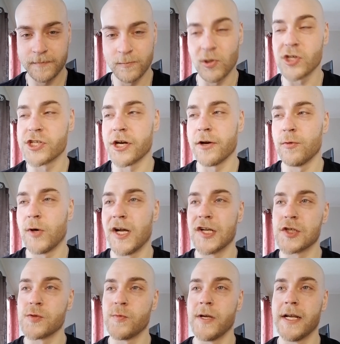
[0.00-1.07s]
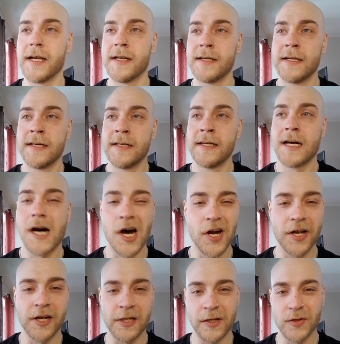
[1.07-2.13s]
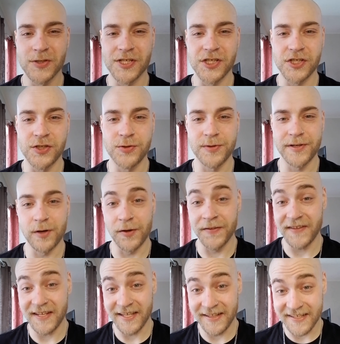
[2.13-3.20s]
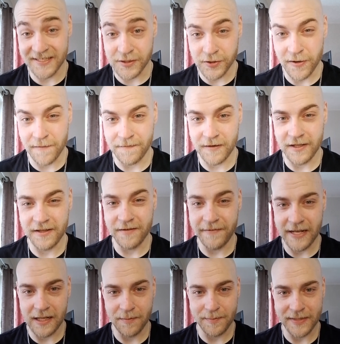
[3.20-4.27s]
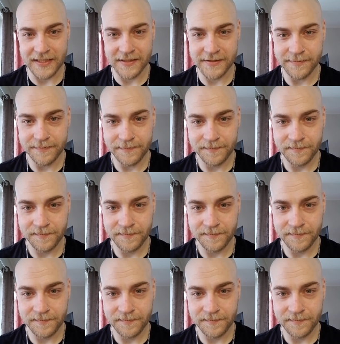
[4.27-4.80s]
which are the ones we are the closest to on this earthly development.